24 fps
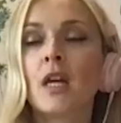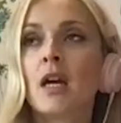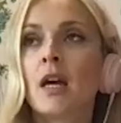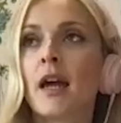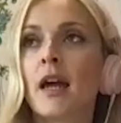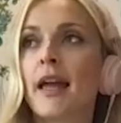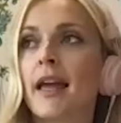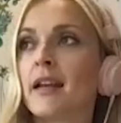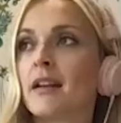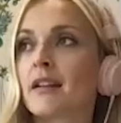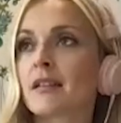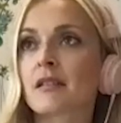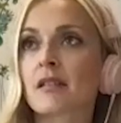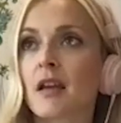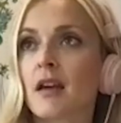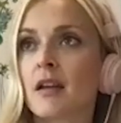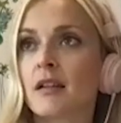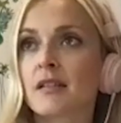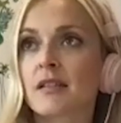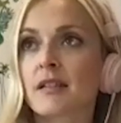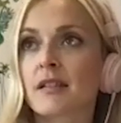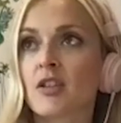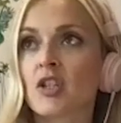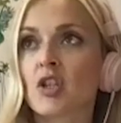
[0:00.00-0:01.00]
in a
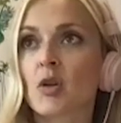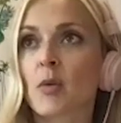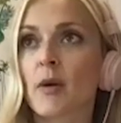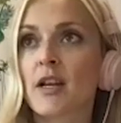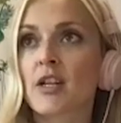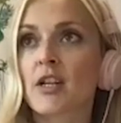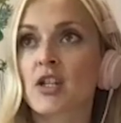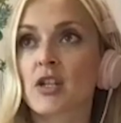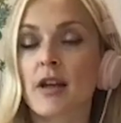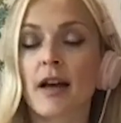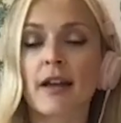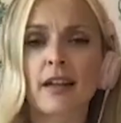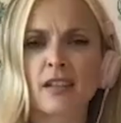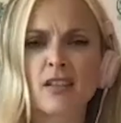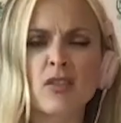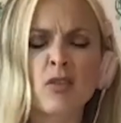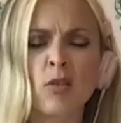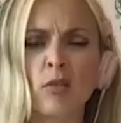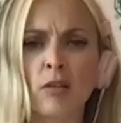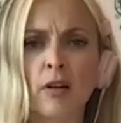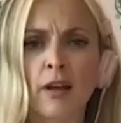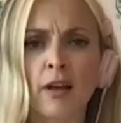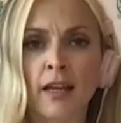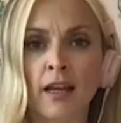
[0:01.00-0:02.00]
certain situation, and it's
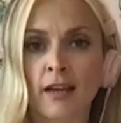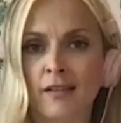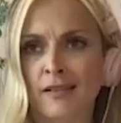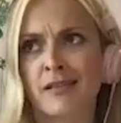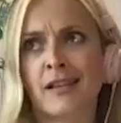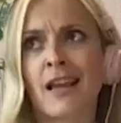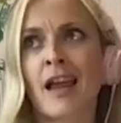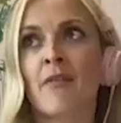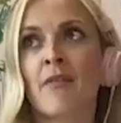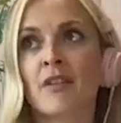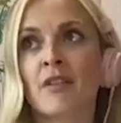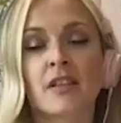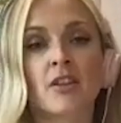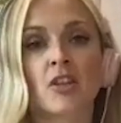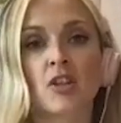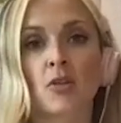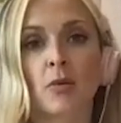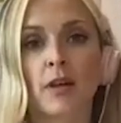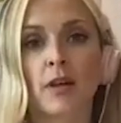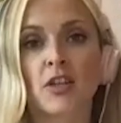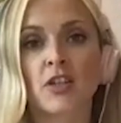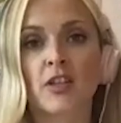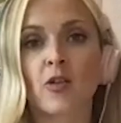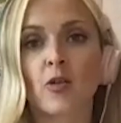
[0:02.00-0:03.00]
not like a scary
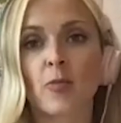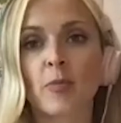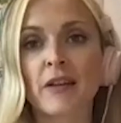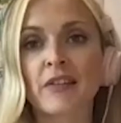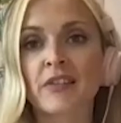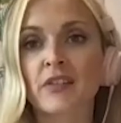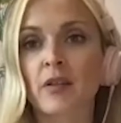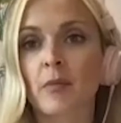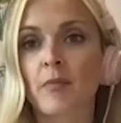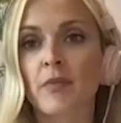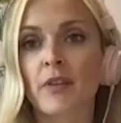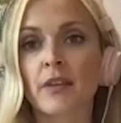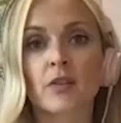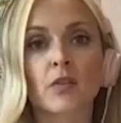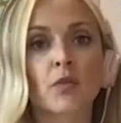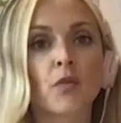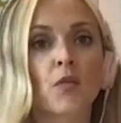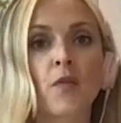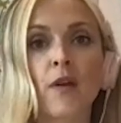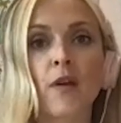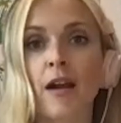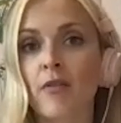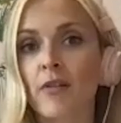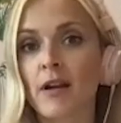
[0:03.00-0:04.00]
situation, it'll be something that's
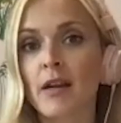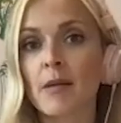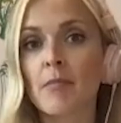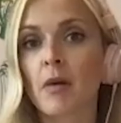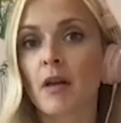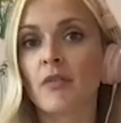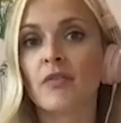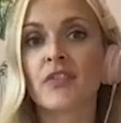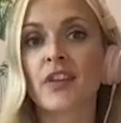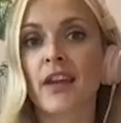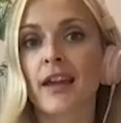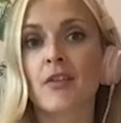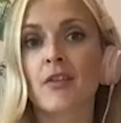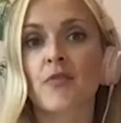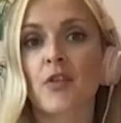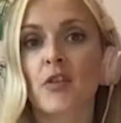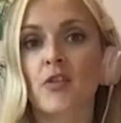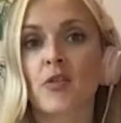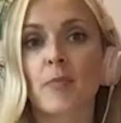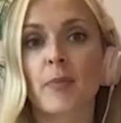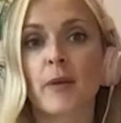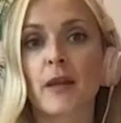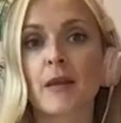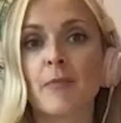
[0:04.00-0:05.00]
very mundane for
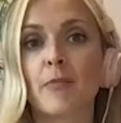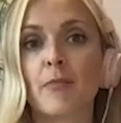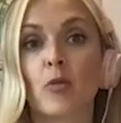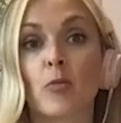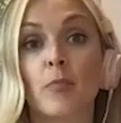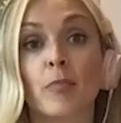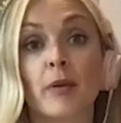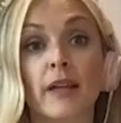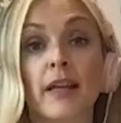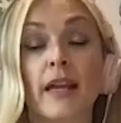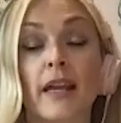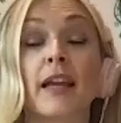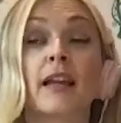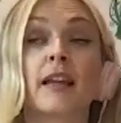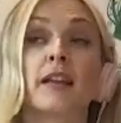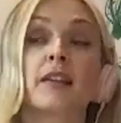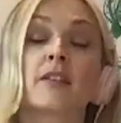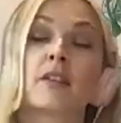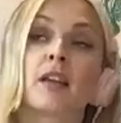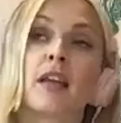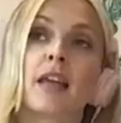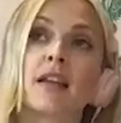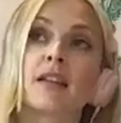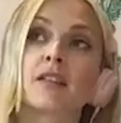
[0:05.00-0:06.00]
other people, but
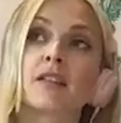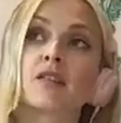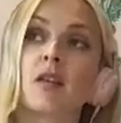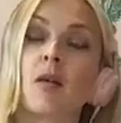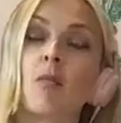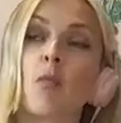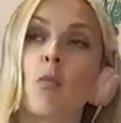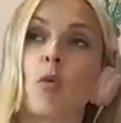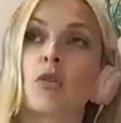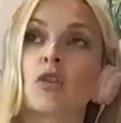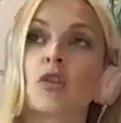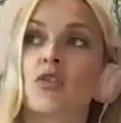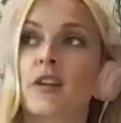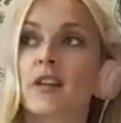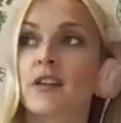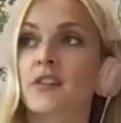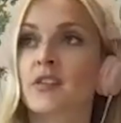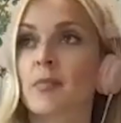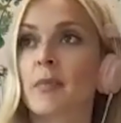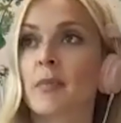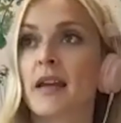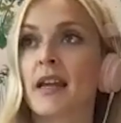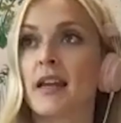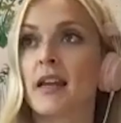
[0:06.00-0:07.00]
it somewhat
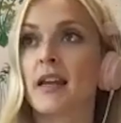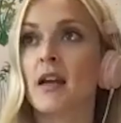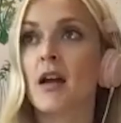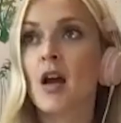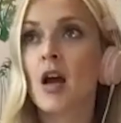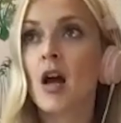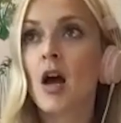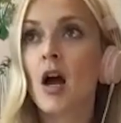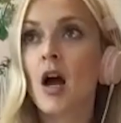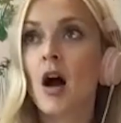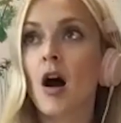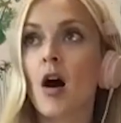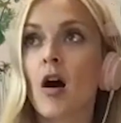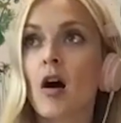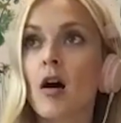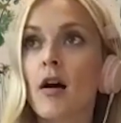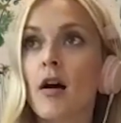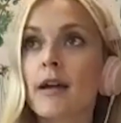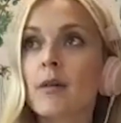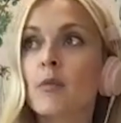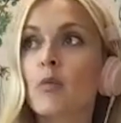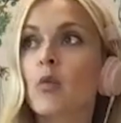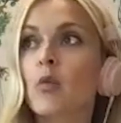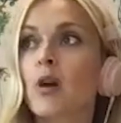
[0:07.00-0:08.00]
triggers me,
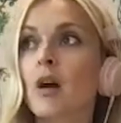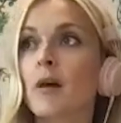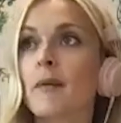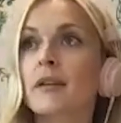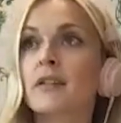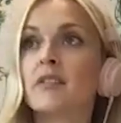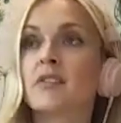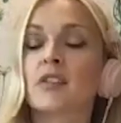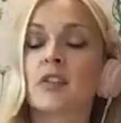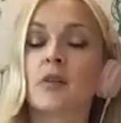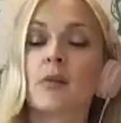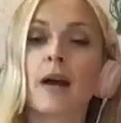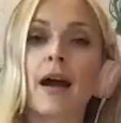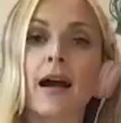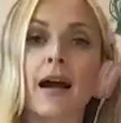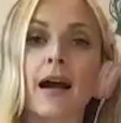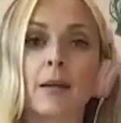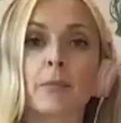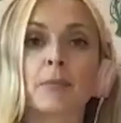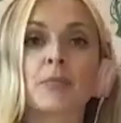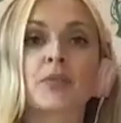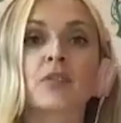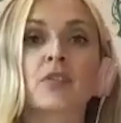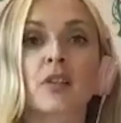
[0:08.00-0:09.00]
I will go into
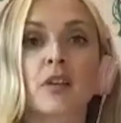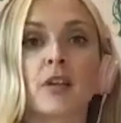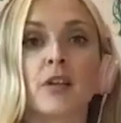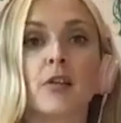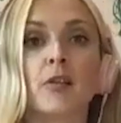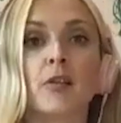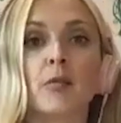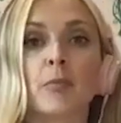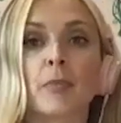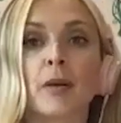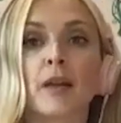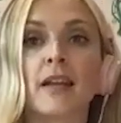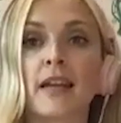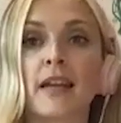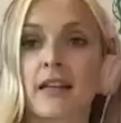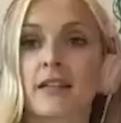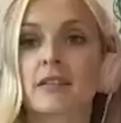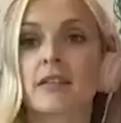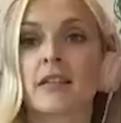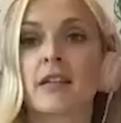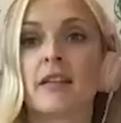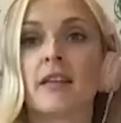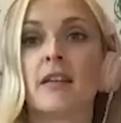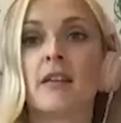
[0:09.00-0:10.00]
absolute
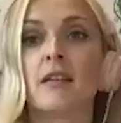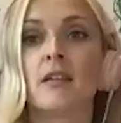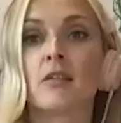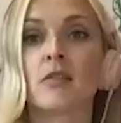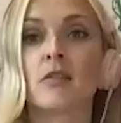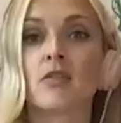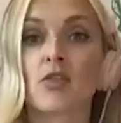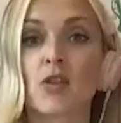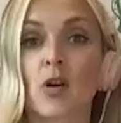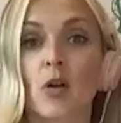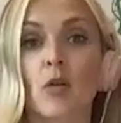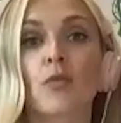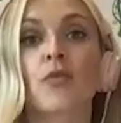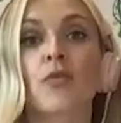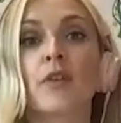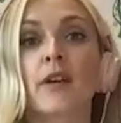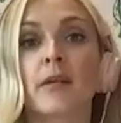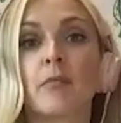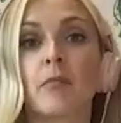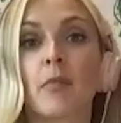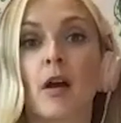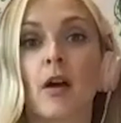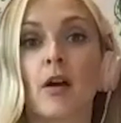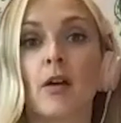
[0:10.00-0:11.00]
panicky control
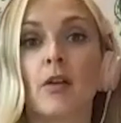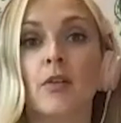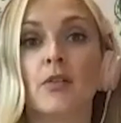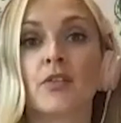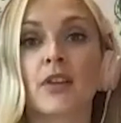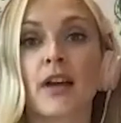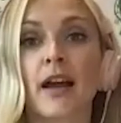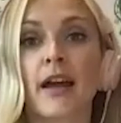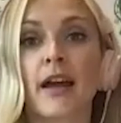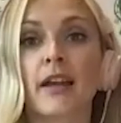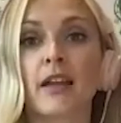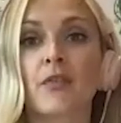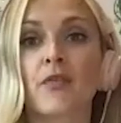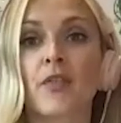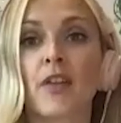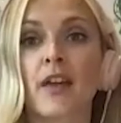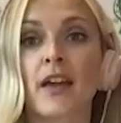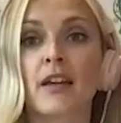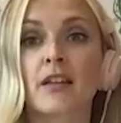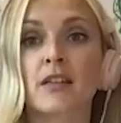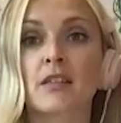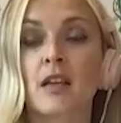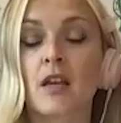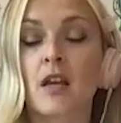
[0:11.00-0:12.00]
freak mode. And if
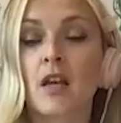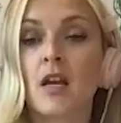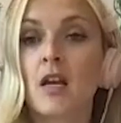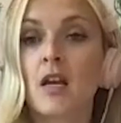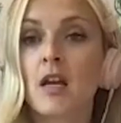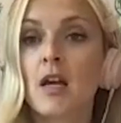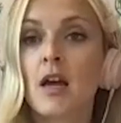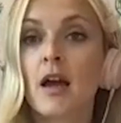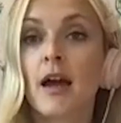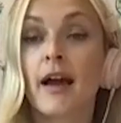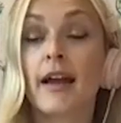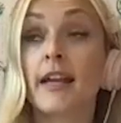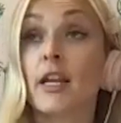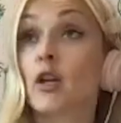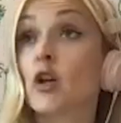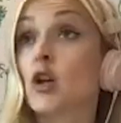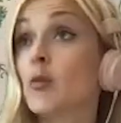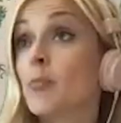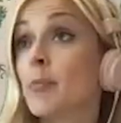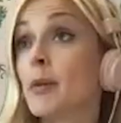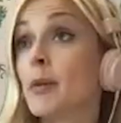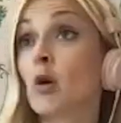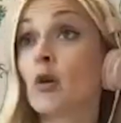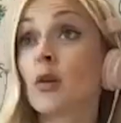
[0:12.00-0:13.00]
there's, and it
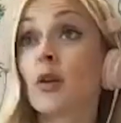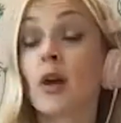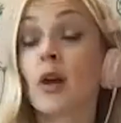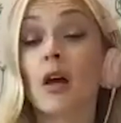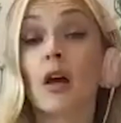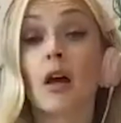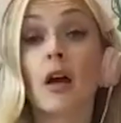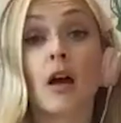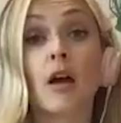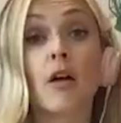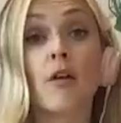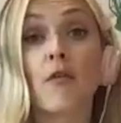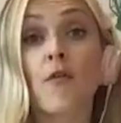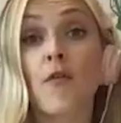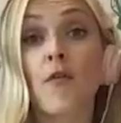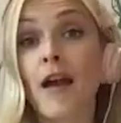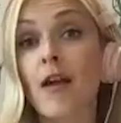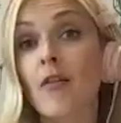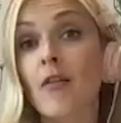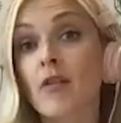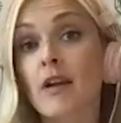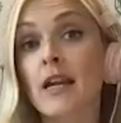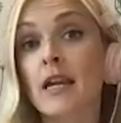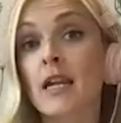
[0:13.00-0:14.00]
could be on a
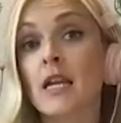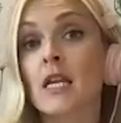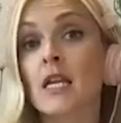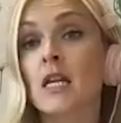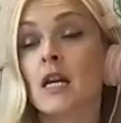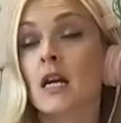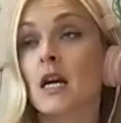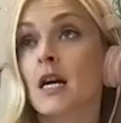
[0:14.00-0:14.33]
very